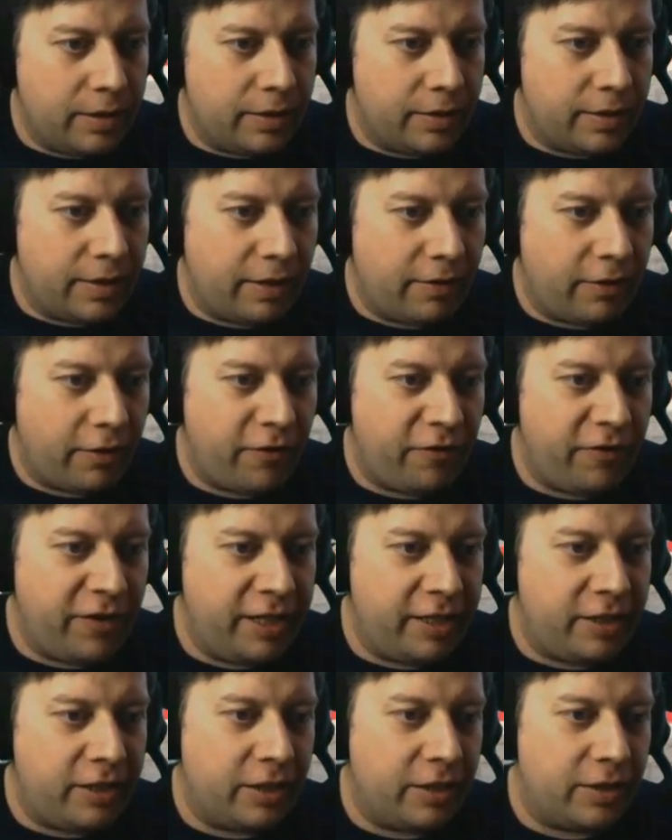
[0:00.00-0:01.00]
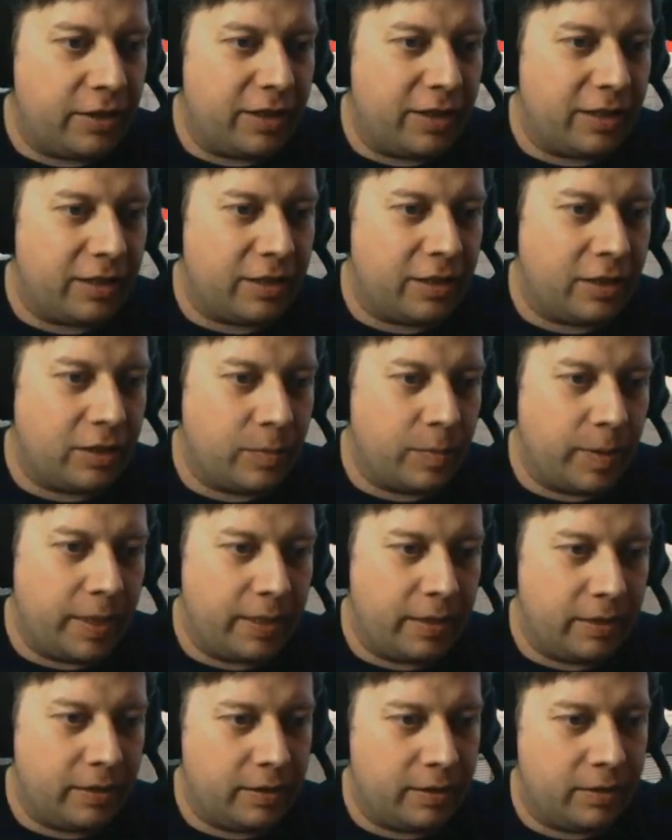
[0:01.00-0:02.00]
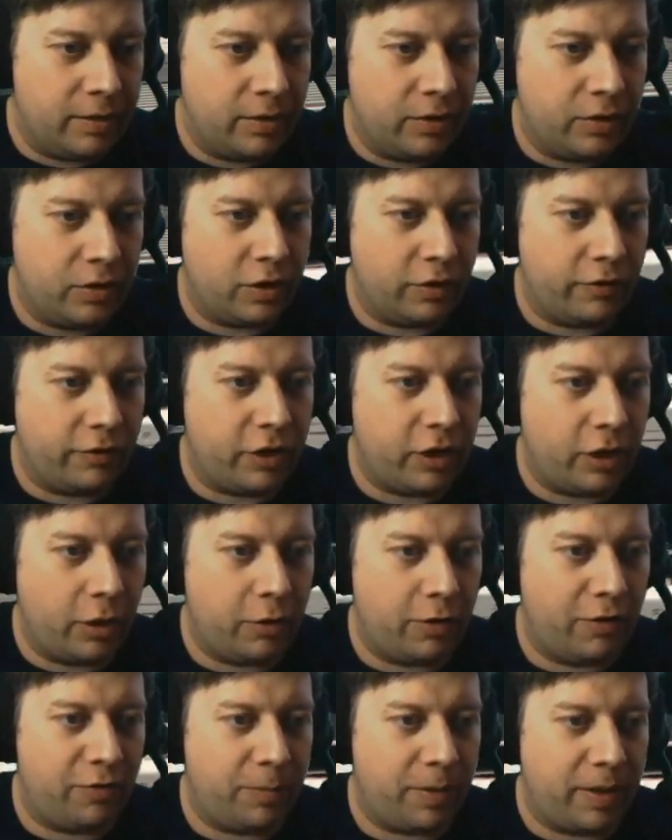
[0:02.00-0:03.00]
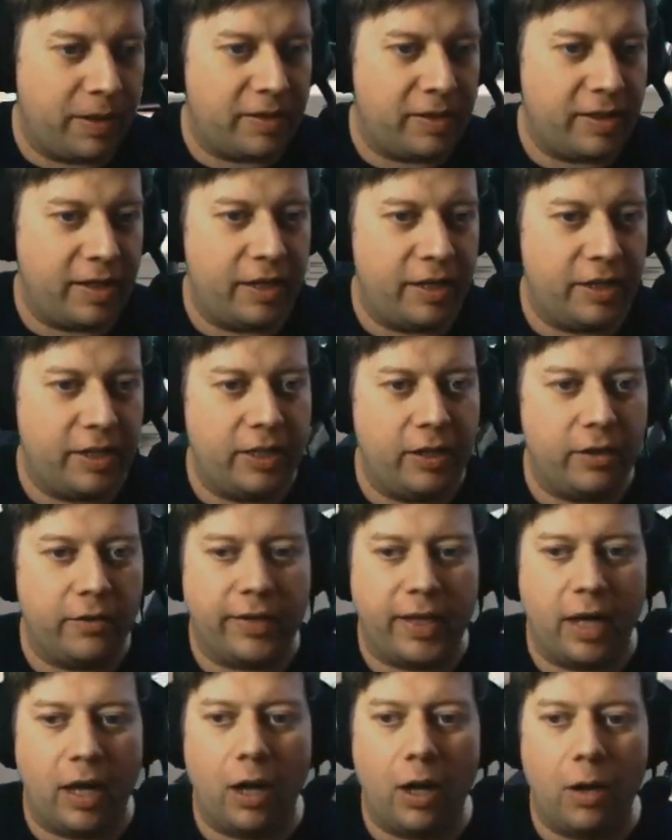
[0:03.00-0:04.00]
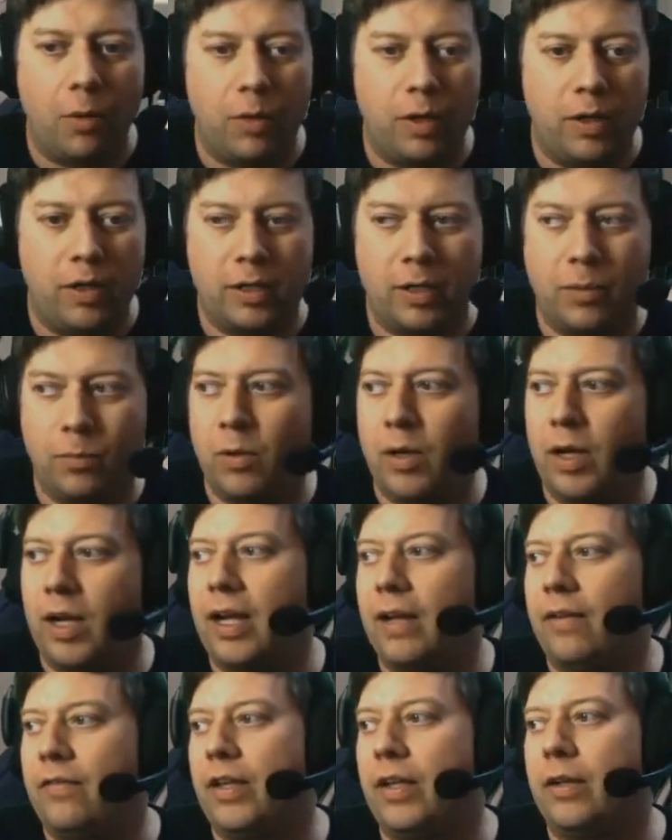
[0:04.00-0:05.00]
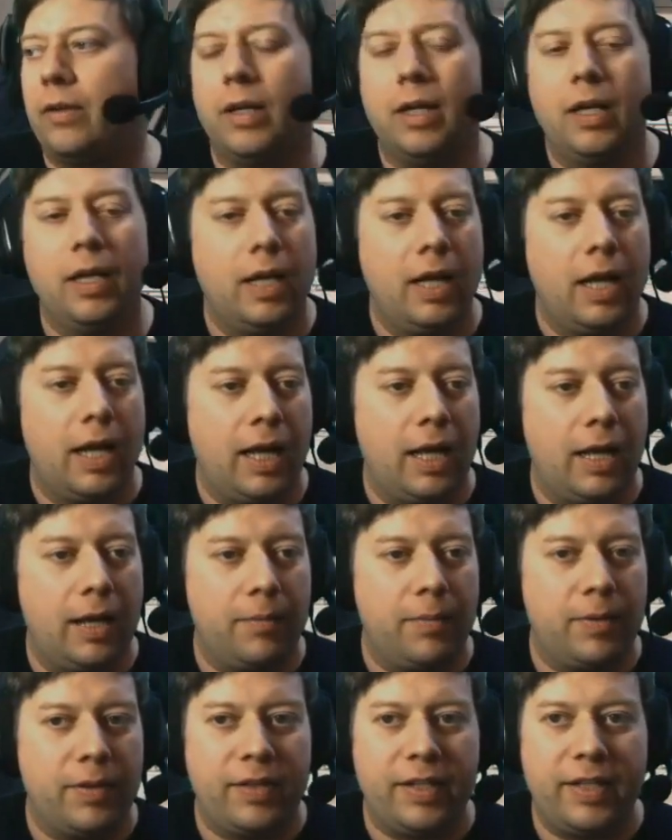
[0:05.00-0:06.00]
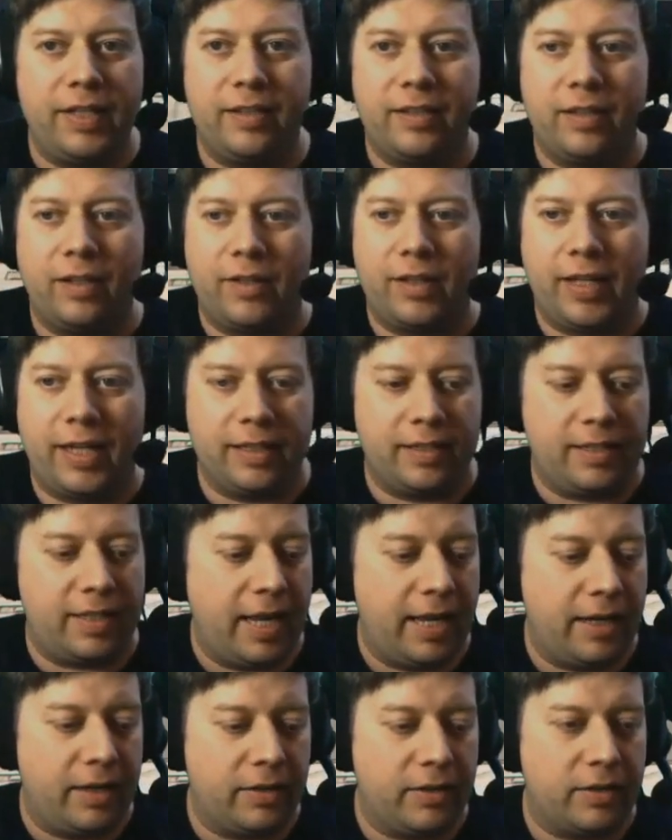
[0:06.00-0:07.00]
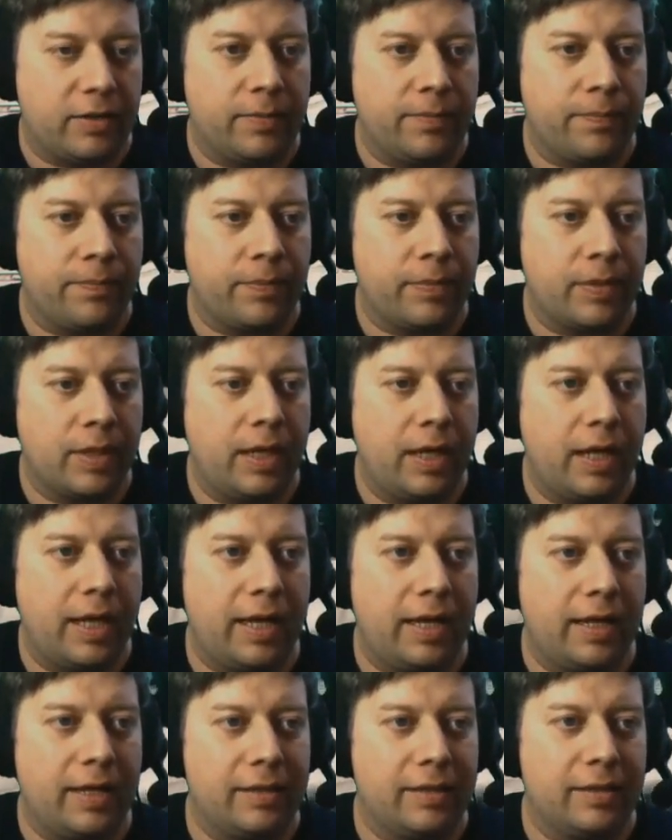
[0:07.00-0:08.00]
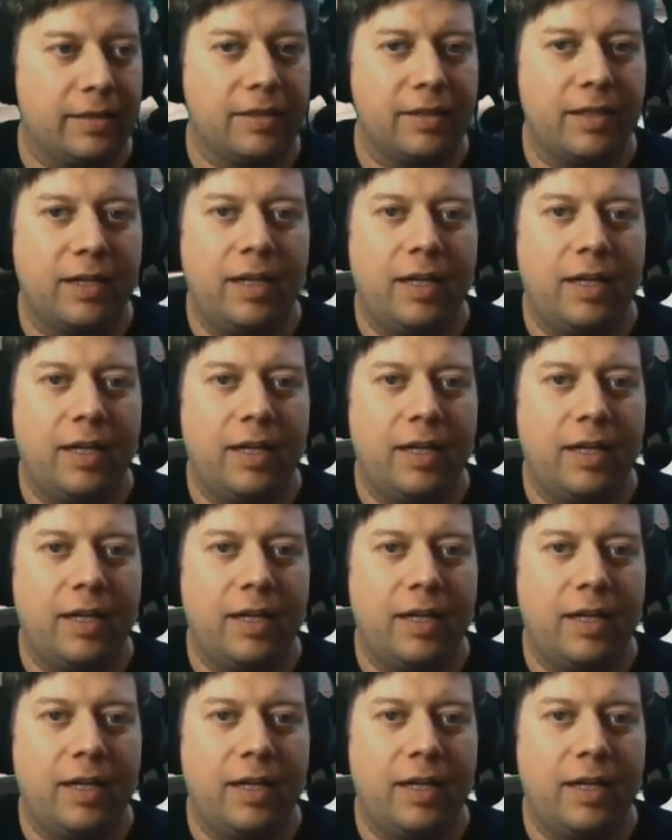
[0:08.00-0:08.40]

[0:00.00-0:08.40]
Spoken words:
They're a feature that has been sort of shown off by CIG on the artwork and what have you, but these are the antennas, and